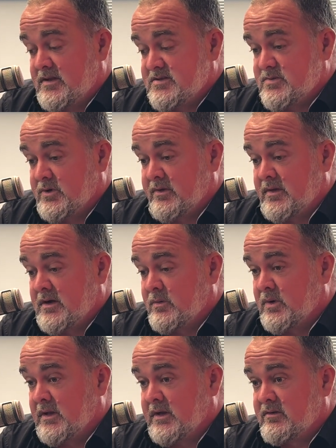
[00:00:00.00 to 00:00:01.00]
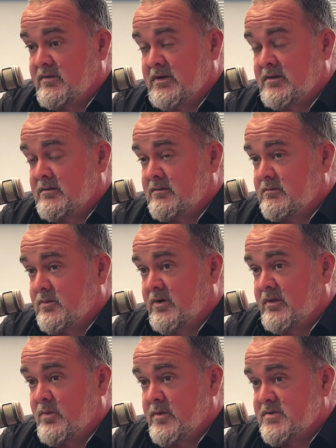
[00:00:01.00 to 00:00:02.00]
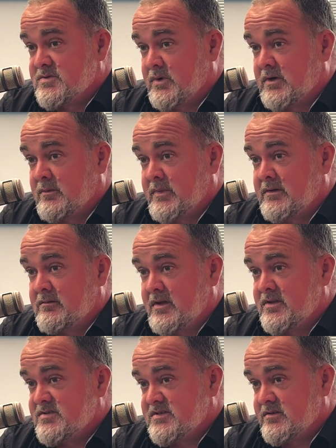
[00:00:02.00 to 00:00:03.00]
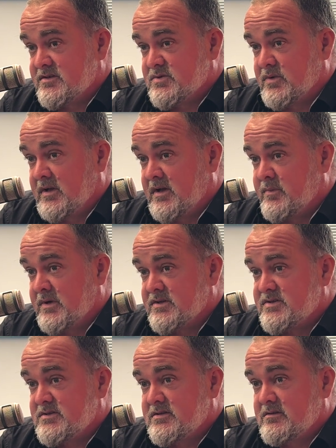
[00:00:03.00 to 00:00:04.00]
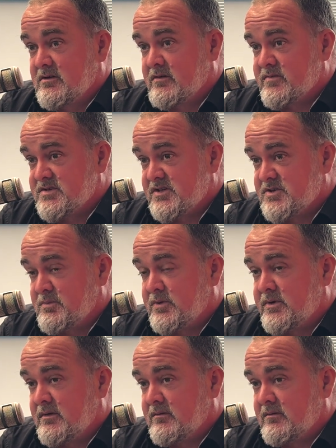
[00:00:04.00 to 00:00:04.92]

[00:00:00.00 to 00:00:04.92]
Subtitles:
We're on there, we're on LinkedIn, we're on the web as well, but Insta is really our biggest conversation point.